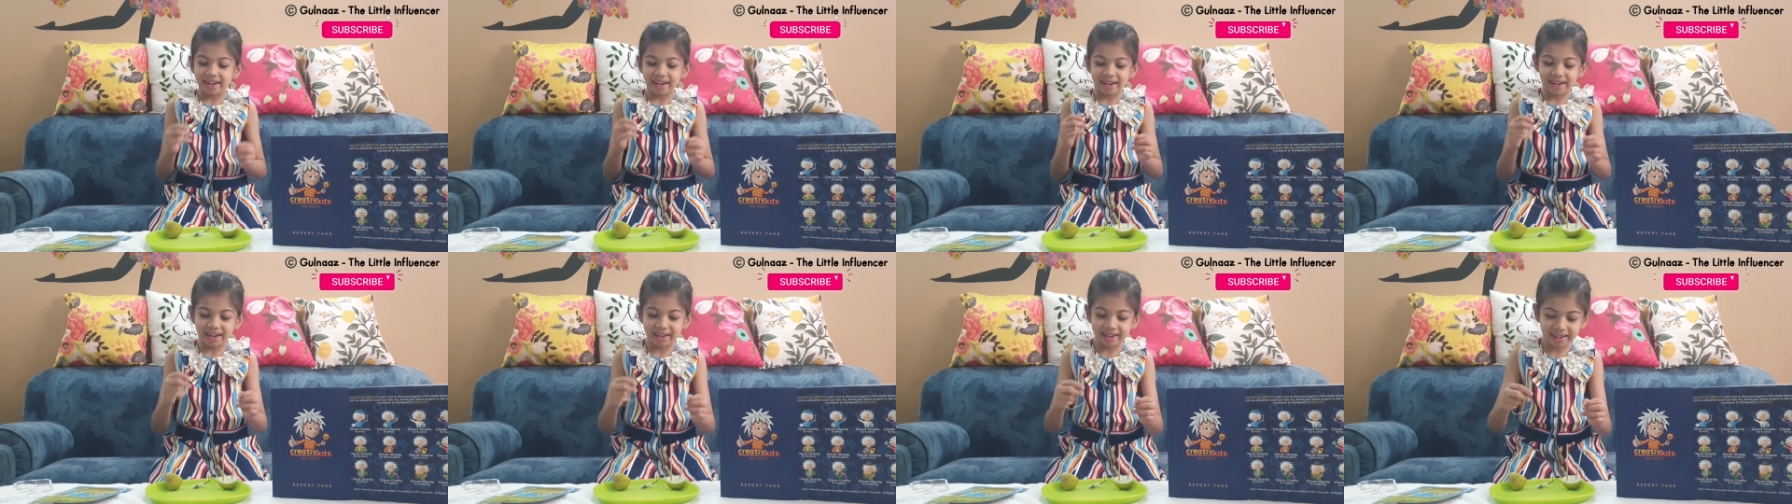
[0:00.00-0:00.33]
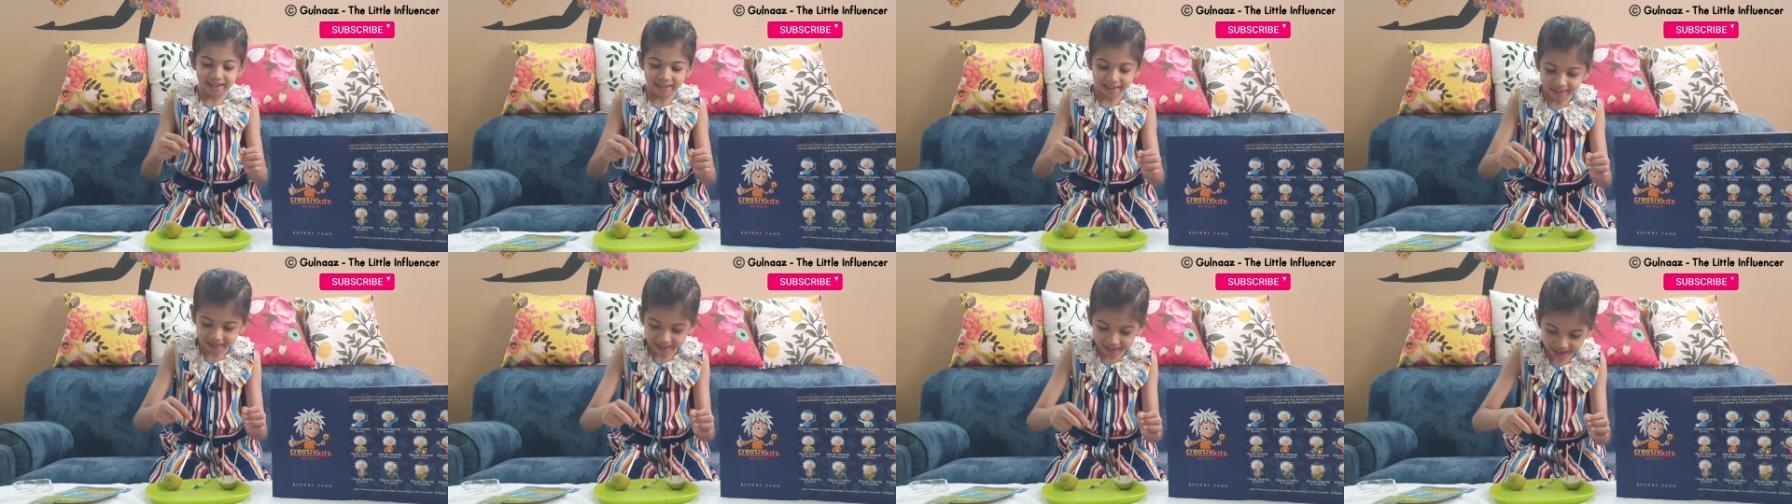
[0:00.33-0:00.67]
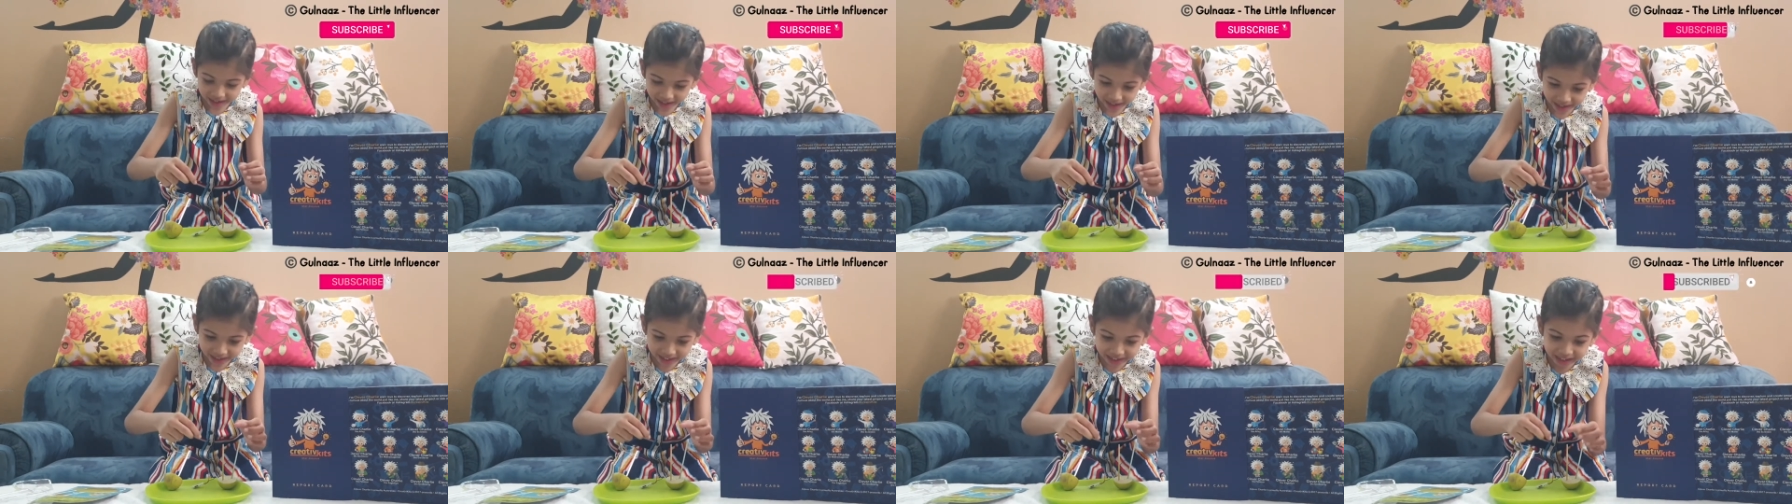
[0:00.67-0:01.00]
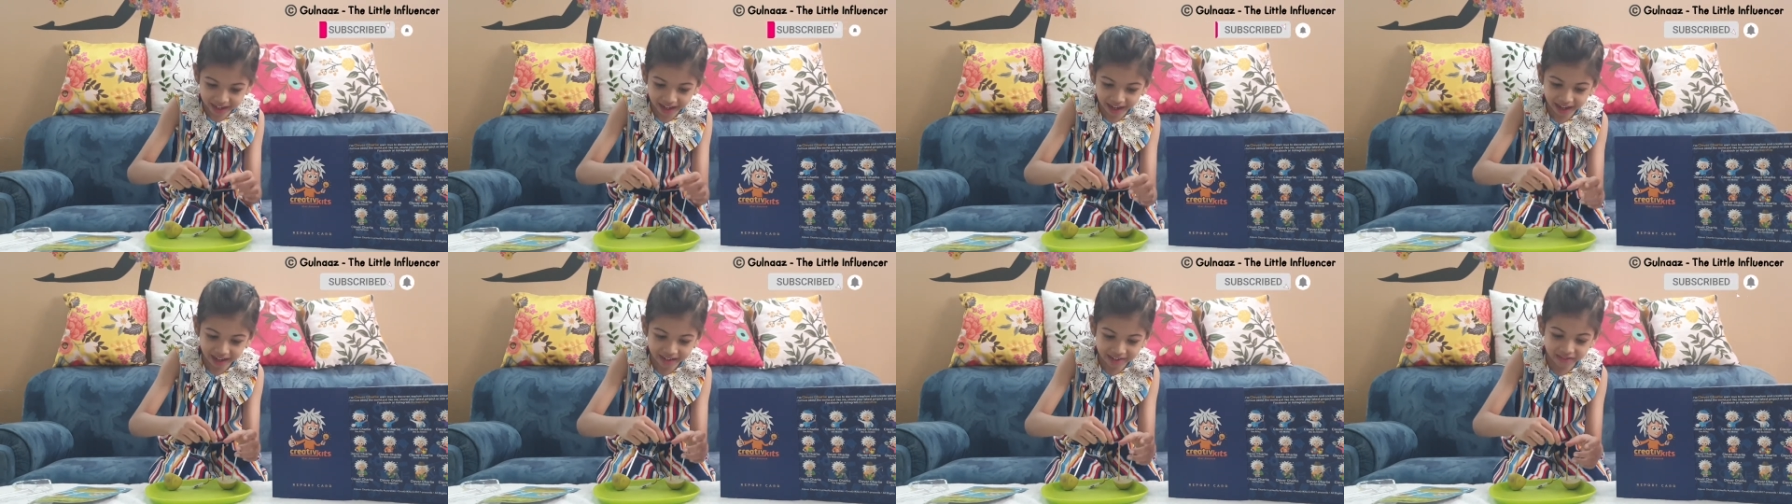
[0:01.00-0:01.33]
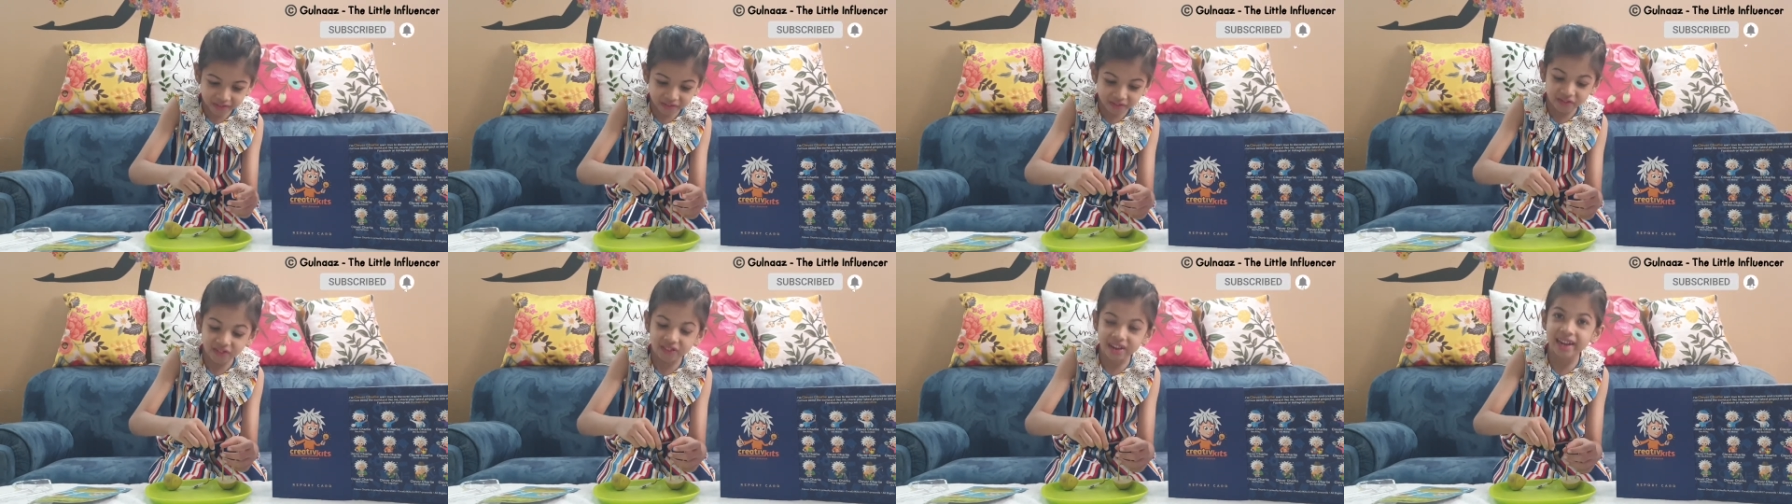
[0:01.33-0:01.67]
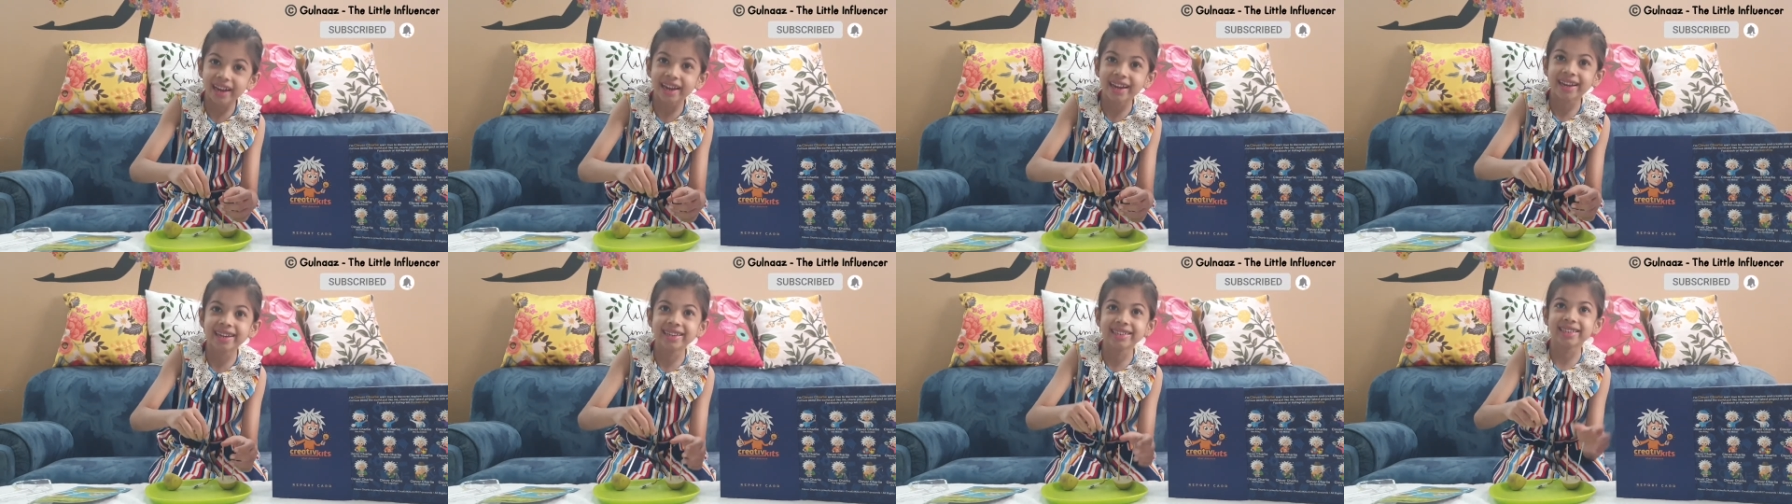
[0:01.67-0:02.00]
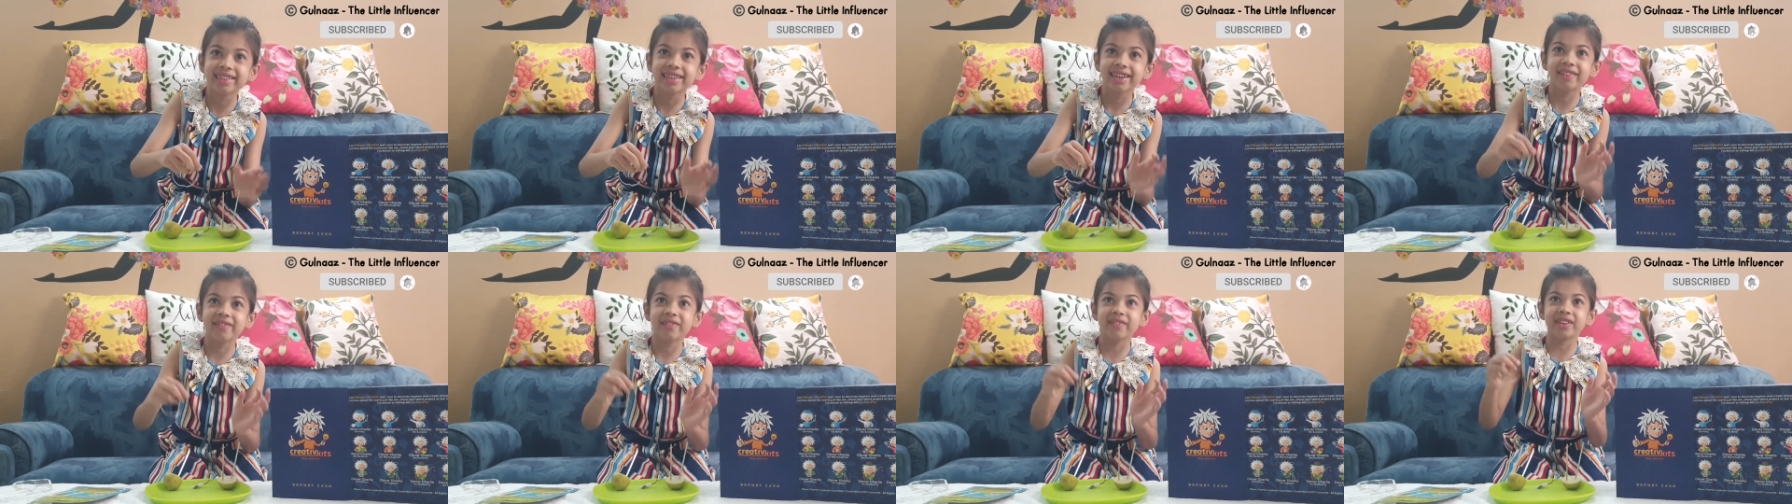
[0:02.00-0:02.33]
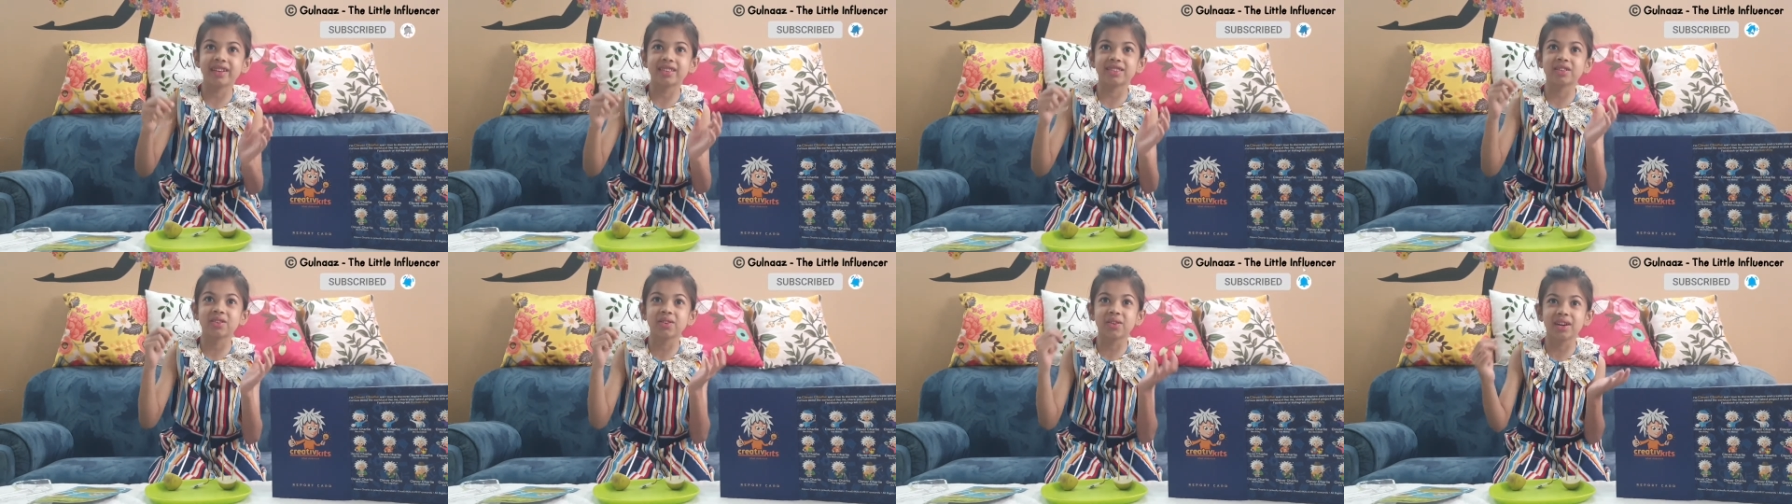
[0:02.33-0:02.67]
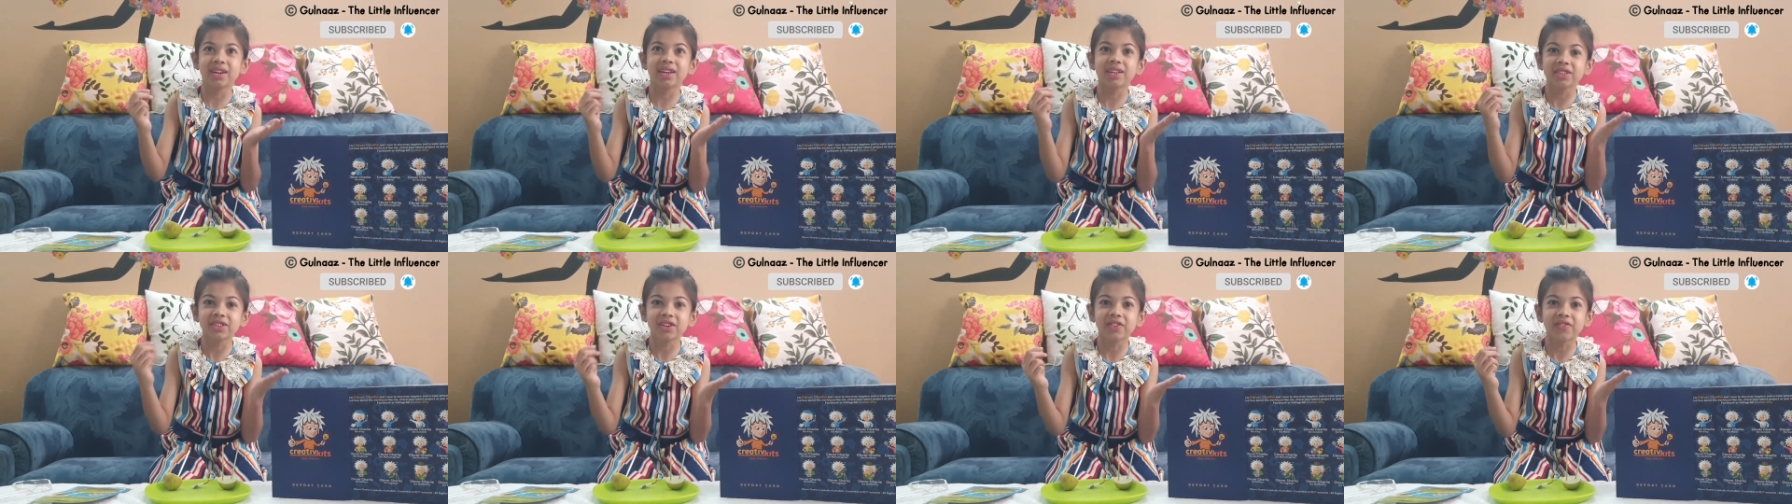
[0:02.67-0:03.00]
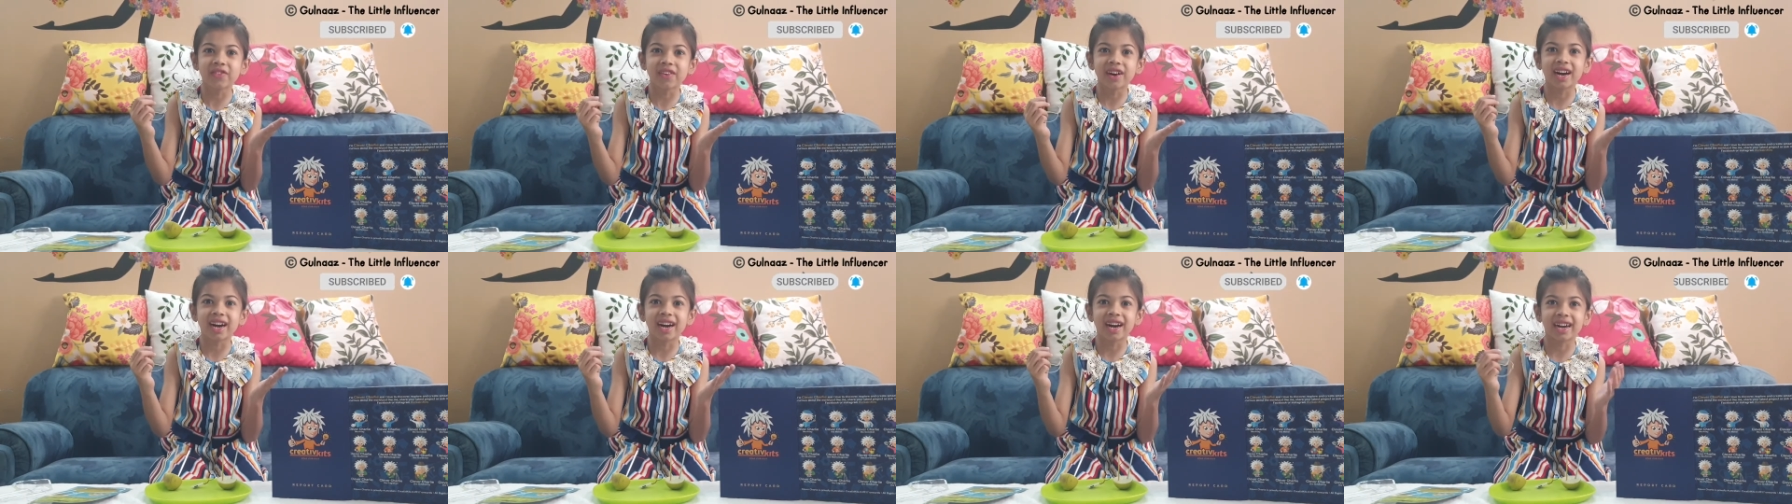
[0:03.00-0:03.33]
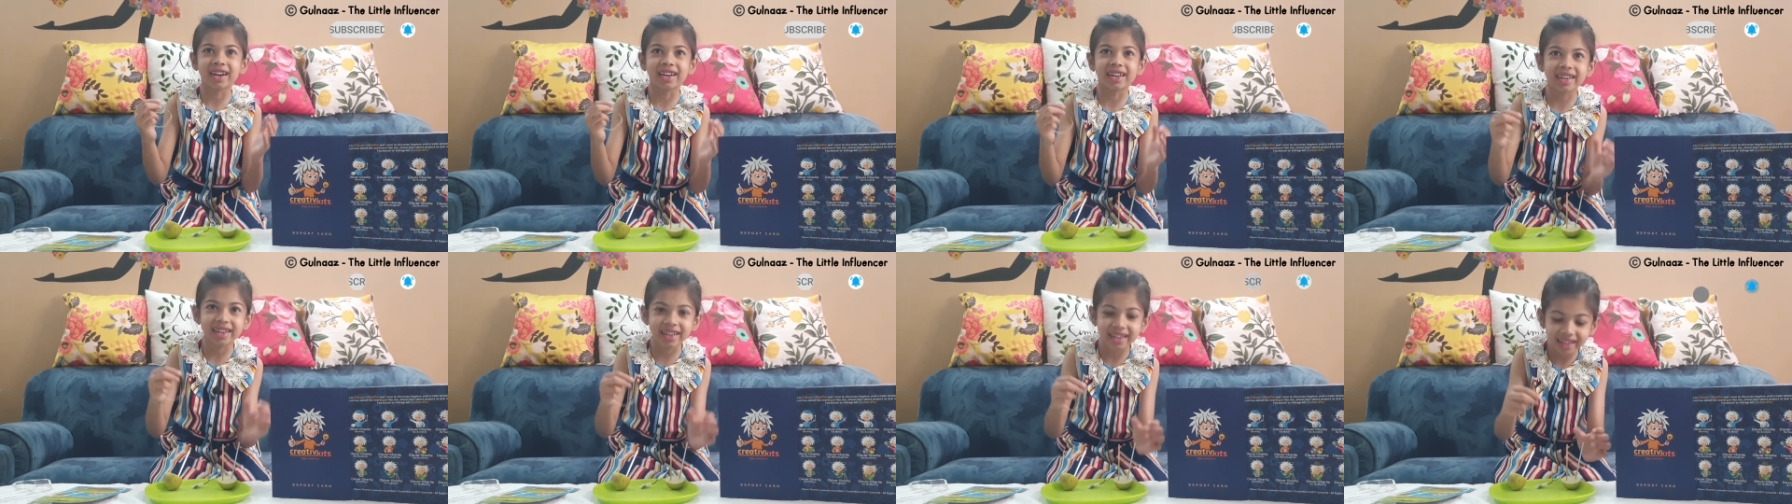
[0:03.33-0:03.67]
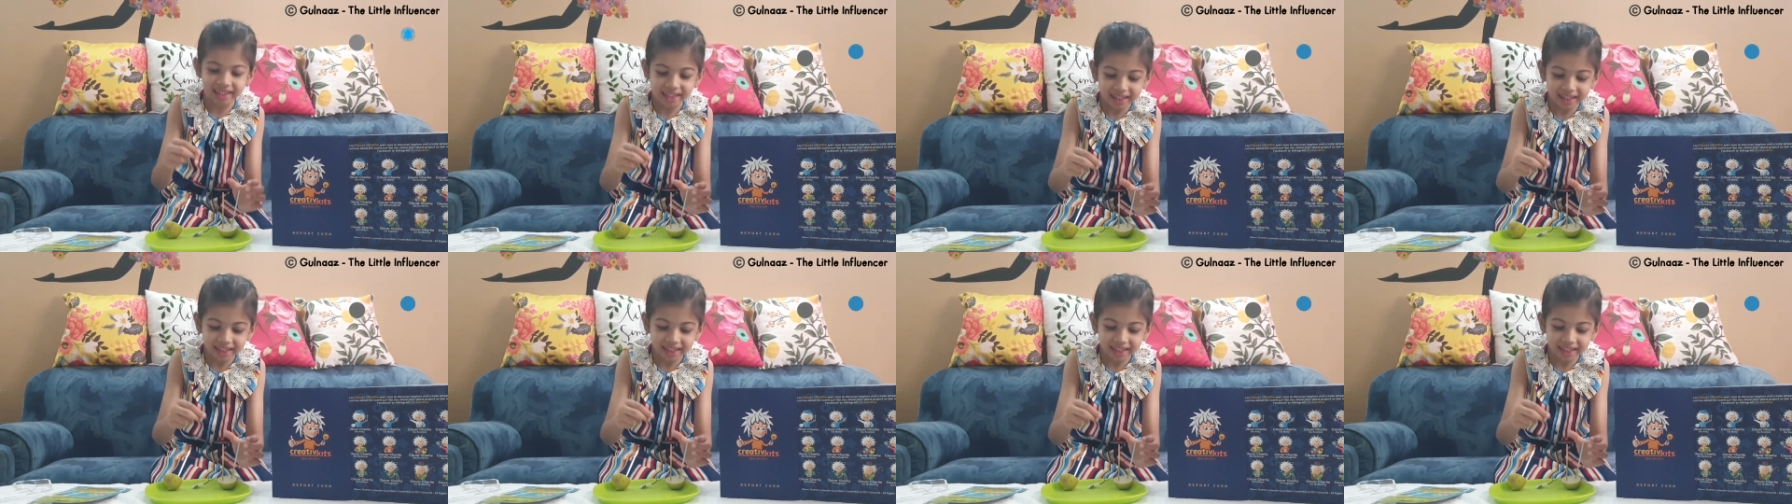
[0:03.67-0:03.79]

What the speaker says: I can't wait if it's going to work.